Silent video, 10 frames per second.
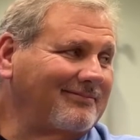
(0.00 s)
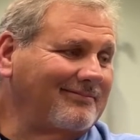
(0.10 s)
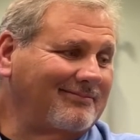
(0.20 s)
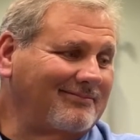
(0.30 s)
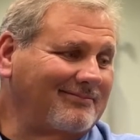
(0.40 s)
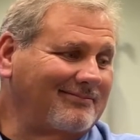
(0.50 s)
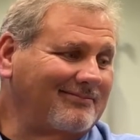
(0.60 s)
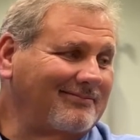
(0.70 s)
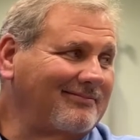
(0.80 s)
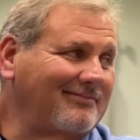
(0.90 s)

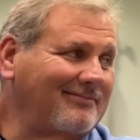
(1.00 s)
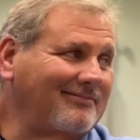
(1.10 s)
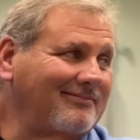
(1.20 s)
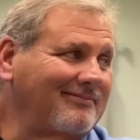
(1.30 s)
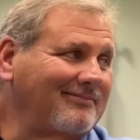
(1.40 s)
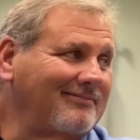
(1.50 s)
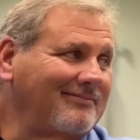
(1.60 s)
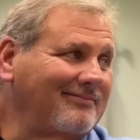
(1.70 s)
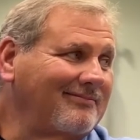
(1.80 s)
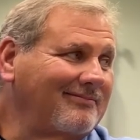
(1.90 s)

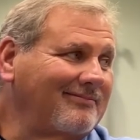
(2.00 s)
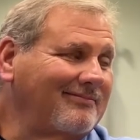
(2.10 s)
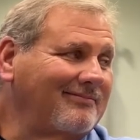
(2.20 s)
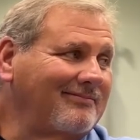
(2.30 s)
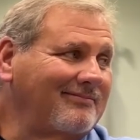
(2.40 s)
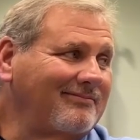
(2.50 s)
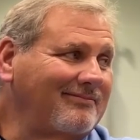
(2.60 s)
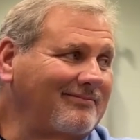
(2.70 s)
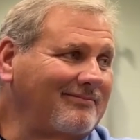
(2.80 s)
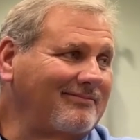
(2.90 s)

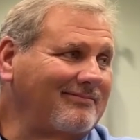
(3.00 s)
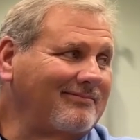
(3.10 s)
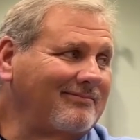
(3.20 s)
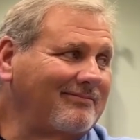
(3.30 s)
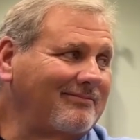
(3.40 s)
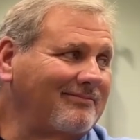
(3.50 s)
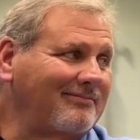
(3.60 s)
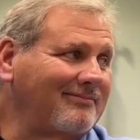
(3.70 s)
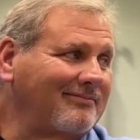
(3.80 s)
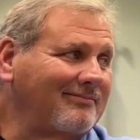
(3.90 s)

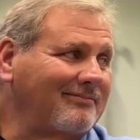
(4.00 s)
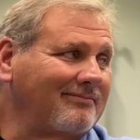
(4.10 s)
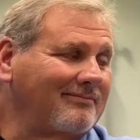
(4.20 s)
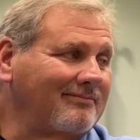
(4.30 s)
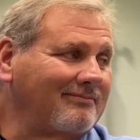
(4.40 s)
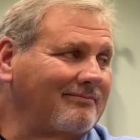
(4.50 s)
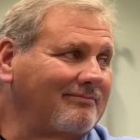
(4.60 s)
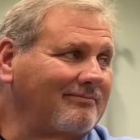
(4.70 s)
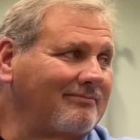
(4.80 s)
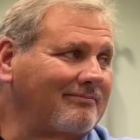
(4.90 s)

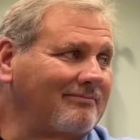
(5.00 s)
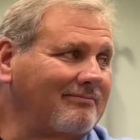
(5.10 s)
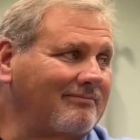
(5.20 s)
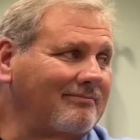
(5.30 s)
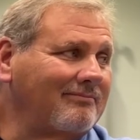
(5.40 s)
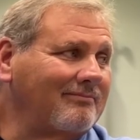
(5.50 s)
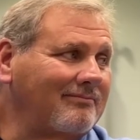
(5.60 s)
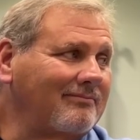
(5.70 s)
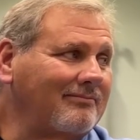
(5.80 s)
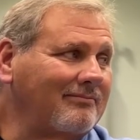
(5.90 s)

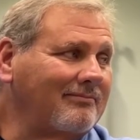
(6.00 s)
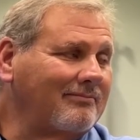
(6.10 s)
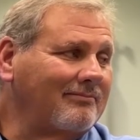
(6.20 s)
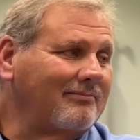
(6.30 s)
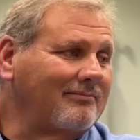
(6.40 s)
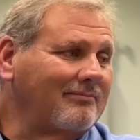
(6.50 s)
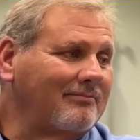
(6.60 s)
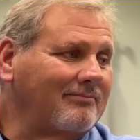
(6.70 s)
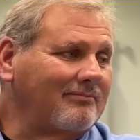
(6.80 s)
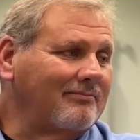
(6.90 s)

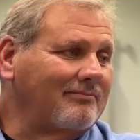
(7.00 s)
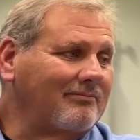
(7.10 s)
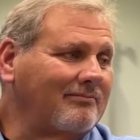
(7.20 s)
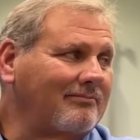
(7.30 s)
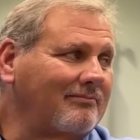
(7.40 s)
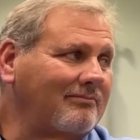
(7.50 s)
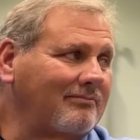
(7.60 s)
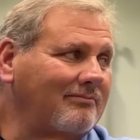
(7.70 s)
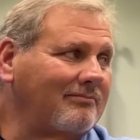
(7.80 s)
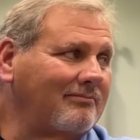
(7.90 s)
(silent)